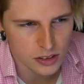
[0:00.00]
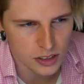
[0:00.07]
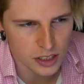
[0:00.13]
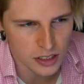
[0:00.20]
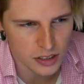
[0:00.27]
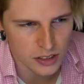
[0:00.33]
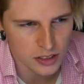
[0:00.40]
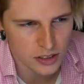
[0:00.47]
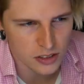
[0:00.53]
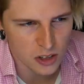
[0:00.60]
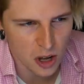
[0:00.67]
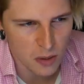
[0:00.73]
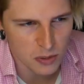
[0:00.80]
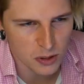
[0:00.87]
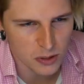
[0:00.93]
it
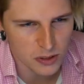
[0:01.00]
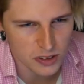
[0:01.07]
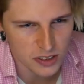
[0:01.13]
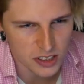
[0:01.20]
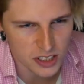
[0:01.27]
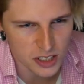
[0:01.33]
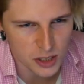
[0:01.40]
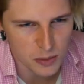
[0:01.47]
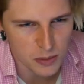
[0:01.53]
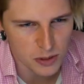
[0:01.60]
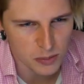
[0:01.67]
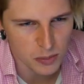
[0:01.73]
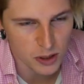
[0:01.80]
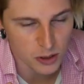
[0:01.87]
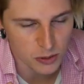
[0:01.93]
stopped going to the gym
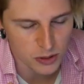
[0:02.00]
as much,